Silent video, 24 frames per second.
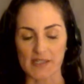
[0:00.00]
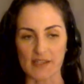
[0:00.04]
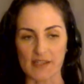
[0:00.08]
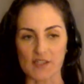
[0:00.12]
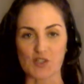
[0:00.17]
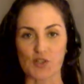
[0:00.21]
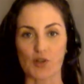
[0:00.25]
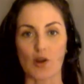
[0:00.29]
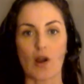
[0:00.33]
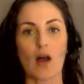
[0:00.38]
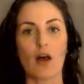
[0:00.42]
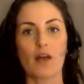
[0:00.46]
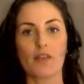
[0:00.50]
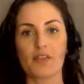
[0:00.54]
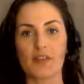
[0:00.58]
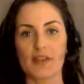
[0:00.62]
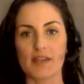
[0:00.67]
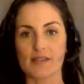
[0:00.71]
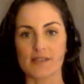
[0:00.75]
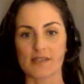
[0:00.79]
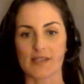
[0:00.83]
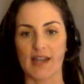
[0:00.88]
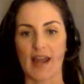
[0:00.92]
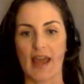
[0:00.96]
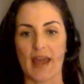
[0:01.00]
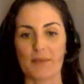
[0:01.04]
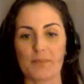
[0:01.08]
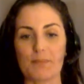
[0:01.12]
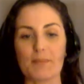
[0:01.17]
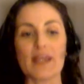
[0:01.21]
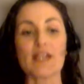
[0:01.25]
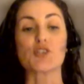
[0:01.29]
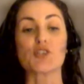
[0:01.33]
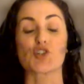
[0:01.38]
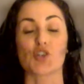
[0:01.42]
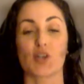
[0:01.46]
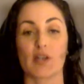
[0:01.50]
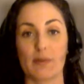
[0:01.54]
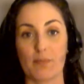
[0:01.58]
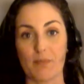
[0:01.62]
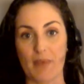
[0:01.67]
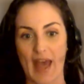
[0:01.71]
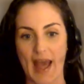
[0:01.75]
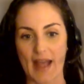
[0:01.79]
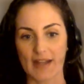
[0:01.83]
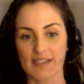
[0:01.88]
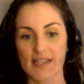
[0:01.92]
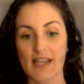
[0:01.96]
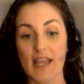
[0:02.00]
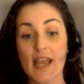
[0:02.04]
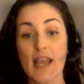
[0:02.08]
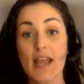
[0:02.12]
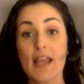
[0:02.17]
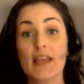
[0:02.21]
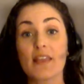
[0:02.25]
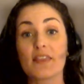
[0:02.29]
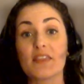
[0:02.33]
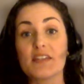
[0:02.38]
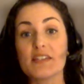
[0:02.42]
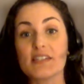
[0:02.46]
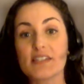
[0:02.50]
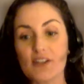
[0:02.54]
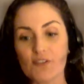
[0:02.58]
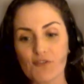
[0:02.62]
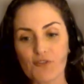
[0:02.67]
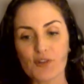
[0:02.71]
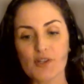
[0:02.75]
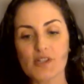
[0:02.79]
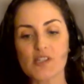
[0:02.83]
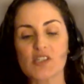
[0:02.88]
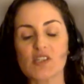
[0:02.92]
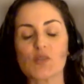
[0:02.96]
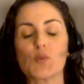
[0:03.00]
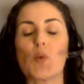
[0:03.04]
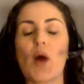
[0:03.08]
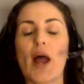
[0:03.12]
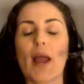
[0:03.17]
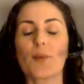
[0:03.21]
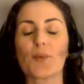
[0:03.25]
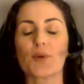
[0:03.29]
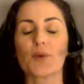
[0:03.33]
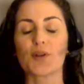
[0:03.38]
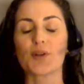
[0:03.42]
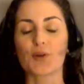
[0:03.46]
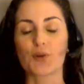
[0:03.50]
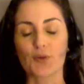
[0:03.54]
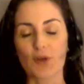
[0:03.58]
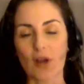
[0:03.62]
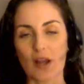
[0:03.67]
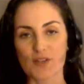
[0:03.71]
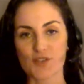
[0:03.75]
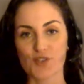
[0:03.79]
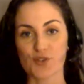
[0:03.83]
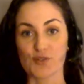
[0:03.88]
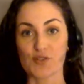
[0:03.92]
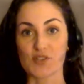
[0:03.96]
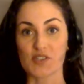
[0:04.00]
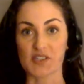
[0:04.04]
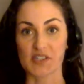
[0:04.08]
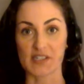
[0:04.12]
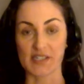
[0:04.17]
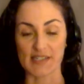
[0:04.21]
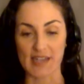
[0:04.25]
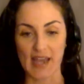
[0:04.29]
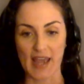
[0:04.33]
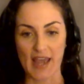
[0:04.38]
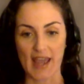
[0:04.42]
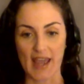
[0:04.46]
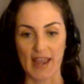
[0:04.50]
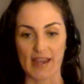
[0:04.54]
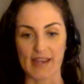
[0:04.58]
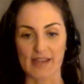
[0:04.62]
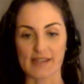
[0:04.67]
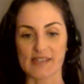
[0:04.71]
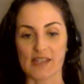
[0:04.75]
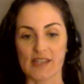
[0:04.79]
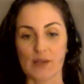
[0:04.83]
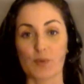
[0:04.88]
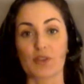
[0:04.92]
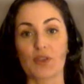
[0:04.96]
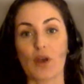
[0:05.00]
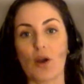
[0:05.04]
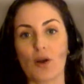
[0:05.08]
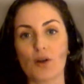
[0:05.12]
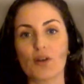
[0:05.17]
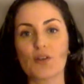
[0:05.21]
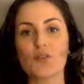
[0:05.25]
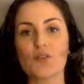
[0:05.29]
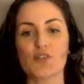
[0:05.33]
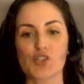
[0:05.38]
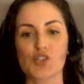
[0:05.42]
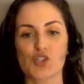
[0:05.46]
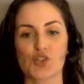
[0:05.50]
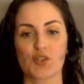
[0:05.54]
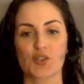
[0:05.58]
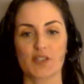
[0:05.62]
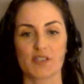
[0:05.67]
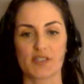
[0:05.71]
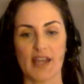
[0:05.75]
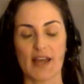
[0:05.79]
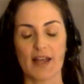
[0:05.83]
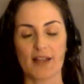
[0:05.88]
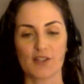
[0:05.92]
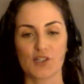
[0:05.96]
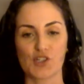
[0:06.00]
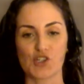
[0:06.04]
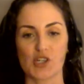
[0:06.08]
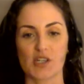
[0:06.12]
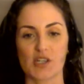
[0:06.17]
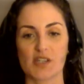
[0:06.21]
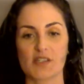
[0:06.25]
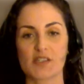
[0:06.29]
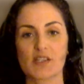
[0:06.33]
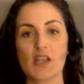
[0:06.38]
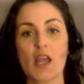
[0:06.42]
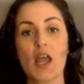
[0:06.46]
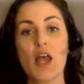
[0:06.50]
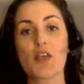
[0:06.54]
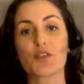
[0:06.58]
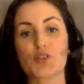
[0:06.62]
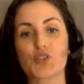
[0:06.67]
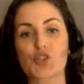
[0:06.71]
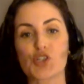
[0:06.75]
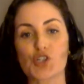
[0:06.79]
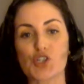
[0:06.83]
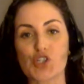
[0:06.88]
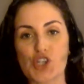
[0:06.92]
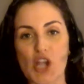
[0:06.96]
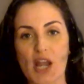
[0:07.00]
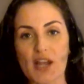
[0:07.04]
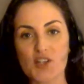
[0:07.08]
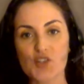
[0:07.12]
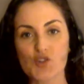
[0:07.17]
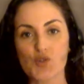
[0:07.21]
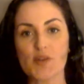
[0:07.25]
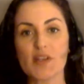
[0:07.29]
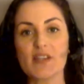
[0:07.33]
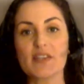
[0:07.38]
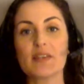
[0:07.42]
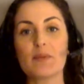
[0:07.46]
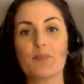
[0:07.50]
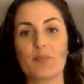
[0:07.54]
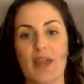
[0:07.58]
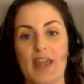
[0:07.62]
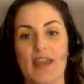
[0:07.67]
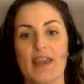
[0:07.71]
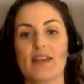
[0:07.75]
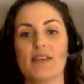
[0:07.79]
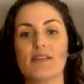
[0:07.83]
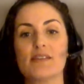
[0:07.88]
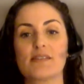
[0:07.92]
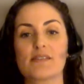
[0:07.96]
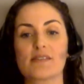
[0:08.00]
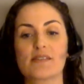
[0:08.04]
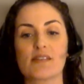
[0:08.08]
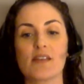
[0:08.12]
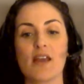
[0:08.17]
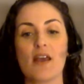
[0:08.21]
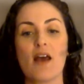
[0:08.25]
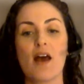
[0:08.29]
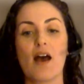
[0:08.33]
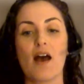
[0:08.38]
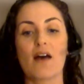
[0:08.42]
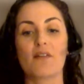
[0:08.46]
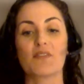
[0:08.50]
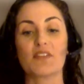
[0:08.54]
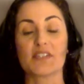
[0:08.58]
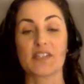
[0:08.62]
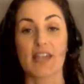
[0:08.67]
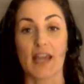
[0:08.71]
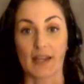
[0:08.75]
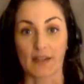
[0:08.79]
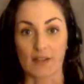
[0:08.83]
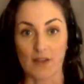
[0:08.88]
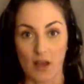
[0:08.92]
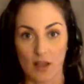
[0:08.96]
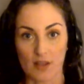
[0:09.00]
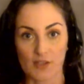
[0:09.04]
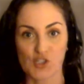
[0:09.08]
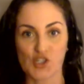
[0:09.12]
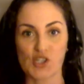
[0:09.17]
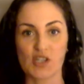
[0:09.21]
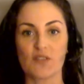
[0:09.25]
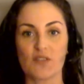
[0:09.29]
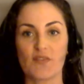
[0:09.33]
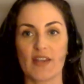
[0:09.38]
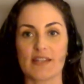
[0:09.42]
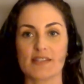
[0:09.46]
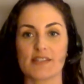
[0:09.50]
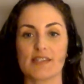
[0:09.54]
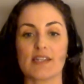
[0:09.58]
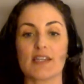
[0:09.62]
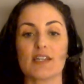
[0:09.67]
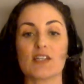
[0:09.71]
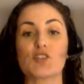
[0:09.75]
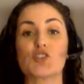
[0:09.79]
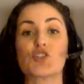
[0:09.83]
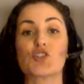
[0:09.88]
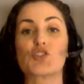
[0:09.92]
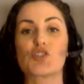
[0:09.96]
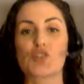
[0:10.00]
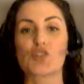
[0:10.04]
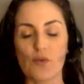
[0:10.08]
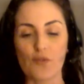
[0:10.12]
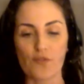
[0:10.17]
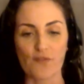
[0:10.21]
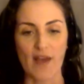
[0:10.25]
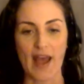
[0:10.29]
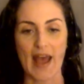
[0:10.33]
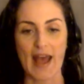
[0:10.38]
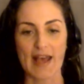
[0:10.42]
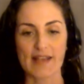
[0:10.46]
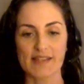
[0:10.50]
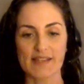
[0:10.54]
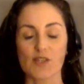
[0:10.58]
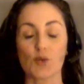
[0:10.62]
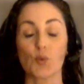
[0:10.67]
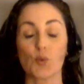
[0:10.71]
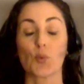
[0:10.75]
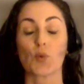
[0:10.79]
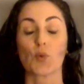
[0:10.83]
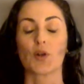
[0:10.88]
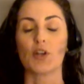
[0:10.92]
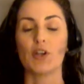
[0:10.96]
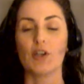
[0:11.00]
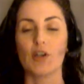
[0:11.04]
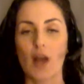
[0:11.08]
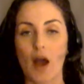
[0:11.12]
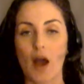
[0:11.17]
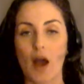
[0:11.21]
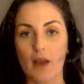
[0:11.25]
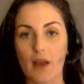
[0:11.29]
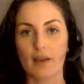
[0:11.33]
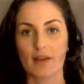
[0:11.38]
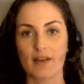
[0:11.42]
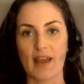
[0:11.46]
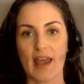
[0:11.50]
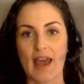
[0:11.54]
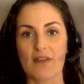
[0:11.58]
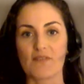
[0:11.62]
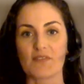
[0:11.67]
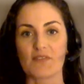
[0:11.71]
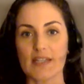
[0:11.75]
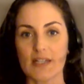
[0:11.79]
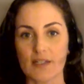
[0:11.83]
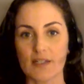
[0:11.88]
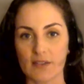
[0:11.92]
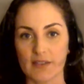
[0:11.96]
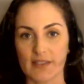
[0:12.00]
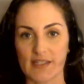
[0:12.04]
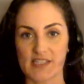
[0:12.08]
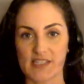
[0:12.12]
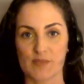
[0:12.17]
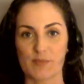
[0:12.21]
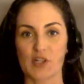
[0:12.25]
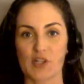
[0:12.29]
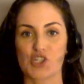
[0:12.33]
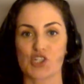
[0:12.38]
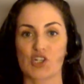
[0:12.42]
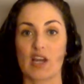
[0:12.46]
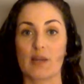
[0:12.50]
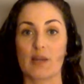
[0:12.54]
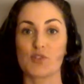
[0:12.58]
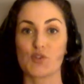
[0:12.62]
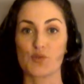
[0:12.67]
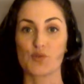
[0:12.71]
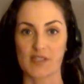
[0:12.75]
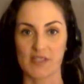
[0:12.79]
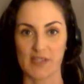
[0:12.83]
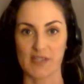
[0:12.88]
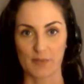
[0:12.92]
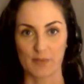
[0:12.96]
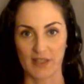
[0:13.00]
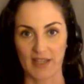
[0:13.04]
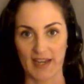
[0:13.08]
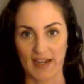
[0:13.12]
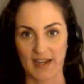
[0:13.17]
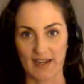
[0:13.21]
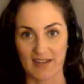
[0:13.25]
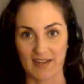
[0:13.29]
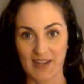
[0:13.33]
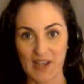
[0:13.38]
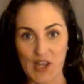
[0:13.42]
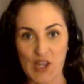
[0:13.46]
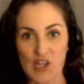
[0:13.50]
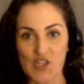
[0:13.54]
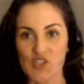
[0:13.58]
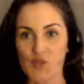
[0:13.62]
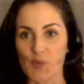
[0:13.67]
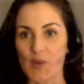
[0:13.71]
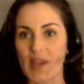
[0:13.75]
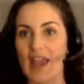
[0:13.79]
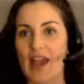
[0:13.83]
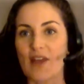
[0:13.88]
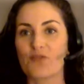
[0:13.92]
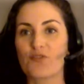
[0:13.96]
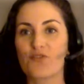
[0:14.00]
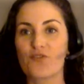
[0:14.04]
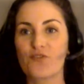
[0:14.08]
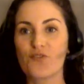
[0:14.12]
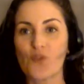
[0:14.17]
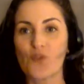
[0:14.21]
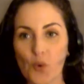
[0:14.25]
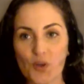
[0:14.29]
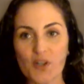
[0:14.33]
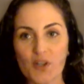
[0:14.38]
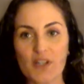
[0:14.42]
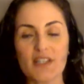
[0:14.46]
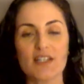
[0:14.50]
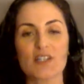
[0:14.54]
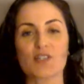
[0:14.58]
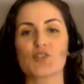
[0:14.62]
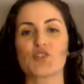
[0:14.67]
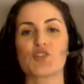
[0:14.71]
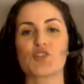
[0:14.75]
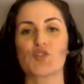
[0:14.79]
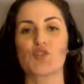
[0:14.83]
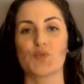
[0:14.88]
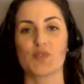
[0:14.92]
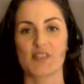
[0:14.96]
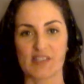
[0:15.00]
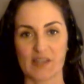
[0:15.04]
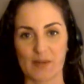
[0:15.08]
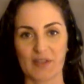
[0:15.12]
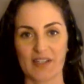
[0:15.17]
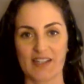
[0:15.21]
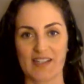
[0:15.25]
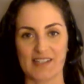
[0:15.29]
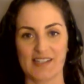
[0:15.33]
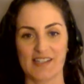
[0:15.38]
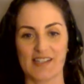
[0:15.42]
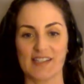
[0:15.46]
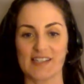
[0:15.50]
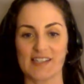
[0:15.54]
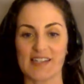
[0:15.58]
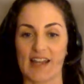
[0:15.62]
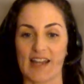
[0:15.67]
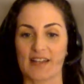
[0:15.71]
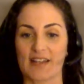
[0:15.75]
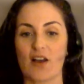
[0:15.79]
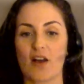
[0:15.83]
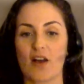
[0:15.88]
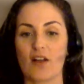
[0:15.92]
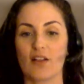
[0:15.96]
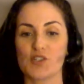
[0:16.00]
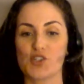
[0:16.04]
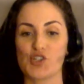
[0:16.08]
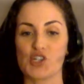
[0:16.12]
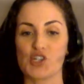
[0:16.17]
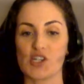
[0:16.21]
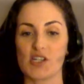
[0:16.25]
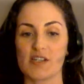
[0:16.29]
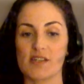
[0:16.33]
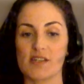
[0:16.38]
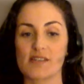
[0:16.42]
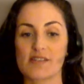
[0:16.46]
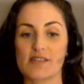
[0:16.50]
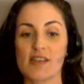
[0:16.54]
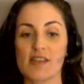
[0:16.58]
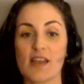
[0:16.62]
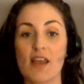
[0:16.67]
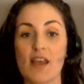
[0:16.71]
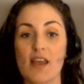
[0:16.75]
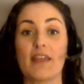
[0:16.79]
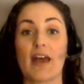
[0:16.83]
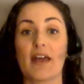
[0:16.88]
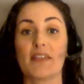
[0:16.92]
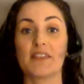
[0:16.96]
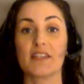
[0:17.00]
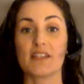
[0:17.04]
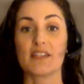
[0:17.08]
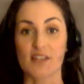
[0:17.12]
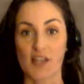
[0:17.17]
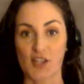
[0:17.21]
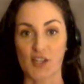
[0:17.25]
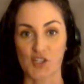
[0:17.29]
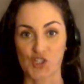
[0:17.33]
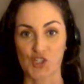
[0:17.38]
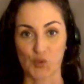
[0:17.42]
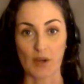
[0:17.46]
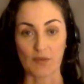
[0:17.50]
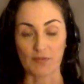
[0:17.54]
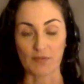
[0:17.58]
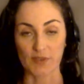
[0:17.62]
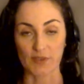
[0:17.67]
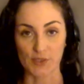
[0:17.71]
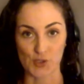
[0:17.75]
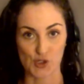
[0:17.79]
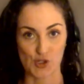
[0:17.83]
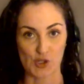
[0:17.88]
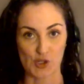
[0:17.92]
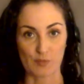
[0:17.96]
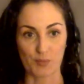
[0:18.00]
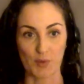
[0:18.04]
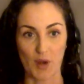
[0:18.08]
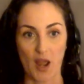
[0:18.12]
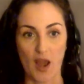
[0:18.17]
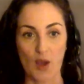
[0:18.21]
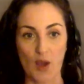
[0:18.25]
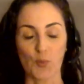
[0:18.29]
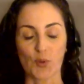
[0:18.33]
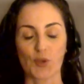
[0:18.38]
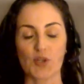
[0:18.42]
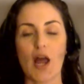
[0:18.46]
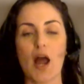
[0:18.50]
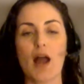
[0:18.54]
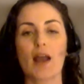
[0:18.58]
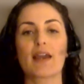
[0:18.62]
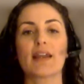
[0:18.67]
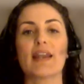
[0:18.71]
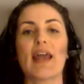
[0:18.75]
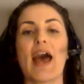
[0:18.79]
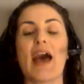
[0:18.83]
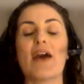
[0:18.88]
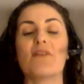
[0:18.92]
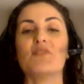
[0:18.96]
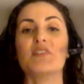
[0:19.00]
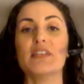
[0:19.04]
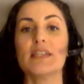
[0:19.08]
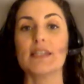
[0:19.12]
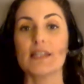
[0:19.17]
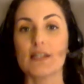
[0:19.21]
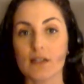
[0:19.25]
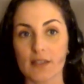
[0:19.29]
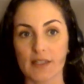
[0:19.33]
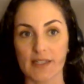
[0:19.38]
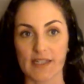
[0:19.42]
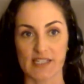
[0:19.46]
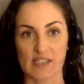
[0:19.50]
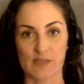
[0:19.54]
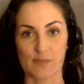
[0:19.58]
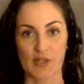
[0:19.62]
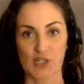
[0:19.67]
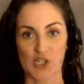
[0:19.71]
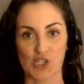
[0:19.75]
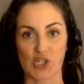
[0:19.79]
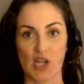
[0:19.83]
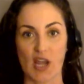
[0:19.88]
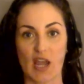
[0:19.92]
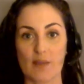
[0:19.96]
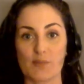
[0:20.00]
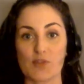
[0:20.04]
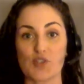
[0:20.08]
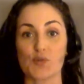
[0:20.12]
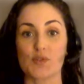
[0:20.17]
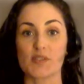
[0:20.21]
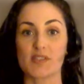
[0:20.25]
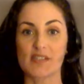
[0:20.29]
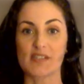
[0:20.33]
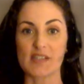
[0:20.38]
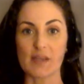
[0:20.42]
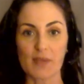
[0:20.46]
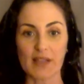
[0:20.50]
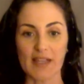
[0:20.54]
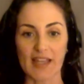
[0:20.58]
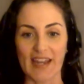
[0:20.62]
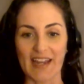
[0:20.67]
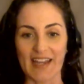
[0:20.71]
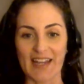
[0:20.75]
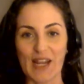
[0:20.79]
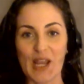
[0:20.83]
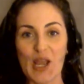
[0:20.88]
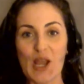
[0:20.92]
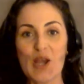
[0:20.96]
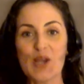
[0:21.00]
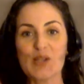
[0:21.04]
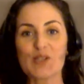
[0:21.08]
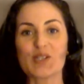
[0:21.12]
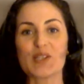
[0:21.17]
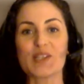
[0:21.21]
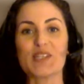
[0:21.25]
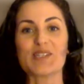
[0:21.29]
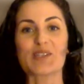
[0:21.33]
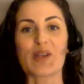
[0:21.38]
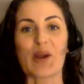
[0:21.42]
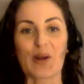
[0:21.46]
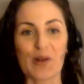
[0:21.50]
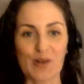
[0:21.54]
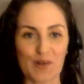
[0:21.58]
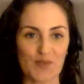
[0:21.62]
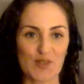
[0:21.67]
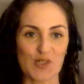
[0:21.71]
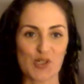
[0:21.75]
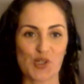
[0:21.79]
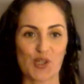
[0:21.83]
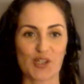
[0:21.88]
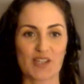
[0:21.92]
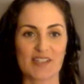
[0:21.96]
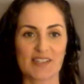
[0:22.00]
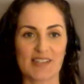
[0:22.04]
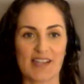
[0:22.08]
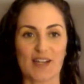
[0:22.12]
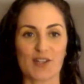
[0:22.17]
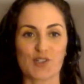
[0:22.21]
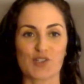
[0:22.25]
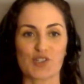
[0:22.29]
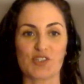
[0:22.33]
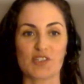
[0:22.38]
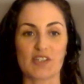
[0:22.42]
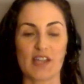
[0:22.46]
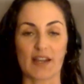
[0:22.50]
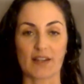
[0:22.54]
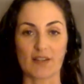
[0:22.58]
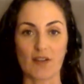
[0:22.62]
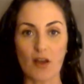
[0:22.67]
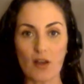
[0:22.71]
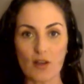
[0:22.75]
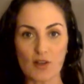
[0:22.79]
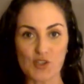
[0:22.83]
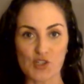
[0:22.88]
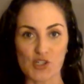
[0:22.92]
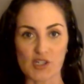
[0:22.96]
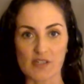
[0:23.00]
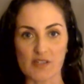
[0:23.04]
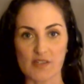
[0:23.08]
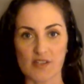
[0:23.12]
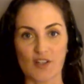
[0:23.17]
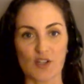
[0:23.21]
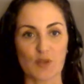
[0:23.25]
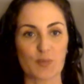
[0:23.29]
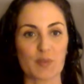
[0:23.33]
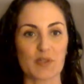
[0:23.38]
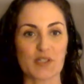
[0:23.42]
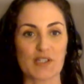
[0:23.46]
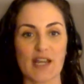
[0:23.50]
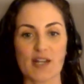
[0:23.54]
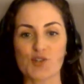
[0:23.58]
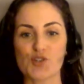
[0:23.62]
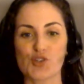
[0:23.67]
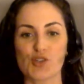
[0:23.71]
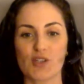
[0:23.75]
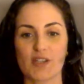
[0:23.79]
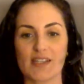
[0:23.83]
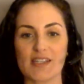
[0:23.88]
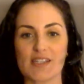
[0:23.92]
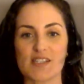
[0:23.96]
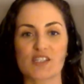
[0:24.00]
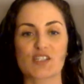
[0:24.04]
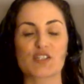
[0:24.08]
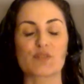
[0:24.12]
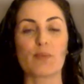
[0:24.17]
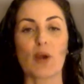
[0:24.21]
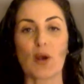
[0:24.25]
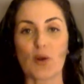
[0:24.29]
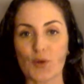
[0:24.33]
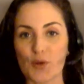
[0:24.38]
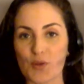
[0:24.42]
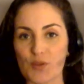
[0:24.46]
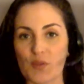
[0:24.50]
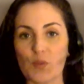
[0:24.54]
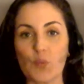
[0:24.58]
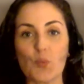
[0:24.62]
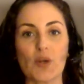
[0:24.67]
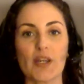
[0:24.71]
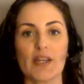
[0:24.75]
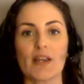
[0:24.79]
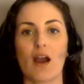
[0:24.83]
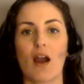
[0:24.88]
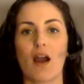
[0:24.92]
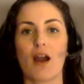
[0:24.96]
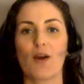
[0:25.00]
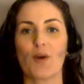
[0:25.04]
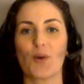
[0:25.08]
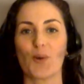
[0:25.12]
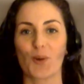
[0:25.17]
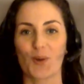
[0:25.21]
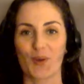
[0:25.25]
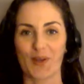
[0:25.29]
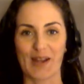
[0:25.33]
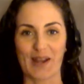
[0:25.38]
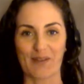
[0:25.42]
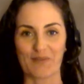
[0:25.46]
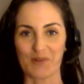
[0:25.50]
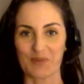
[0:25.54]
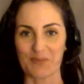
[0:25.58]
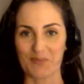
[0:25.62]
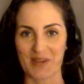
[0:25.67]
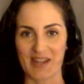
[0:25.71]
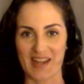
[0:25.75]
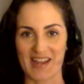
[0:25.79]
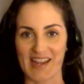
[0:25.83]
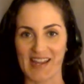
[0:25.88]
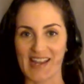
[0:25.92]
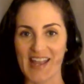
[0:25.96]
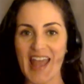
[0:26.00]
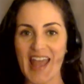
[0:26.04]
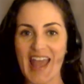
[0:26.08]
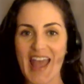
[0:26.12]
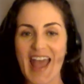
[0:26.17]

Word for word: These are all things that had major impact. The difference in why we're at a crossroads today is that with artificial intelligence, the trajectory and the pace of the technology advancing is so fast that we're not going to have nearly as much time to assimilate. So we had 40 years to assimilate to the technologies that the Industrial Revolution brought. We're not going to have nearly as much time to assimilate to these artificially intelligent technologies that are potentially smarter than we are or could ever be.